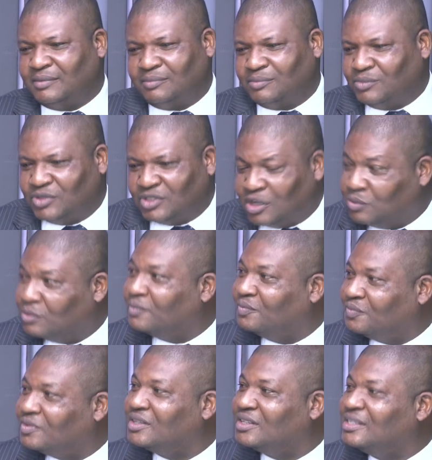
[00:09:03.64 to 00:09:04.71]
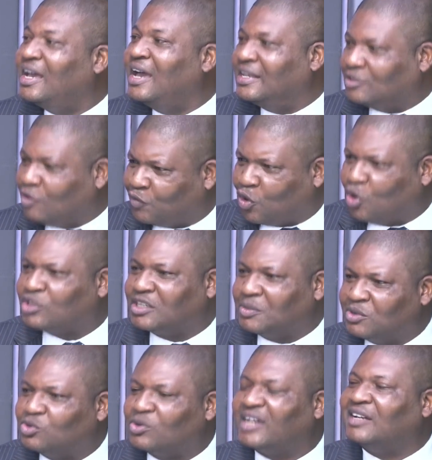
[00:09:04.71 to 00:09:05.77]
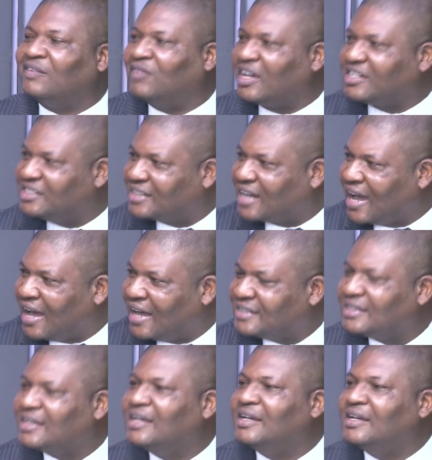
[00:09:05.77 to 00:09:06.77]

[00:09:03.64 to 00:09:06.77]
to get they, flashy cars. Yes, of course they want to get the flashy cars.